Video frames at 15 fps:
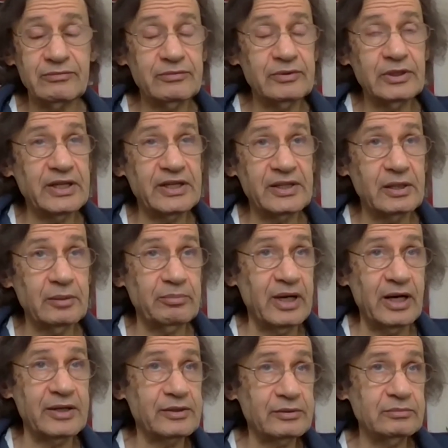really at the
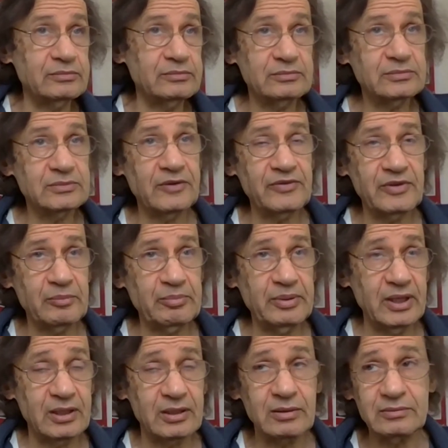bottom of the
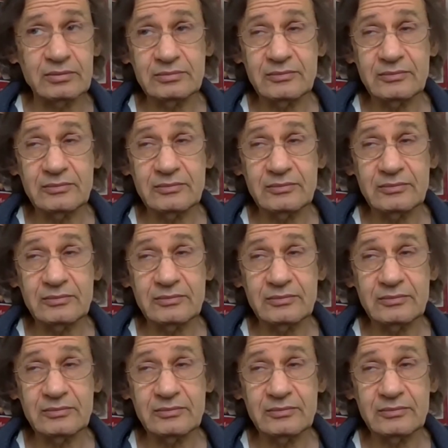pit.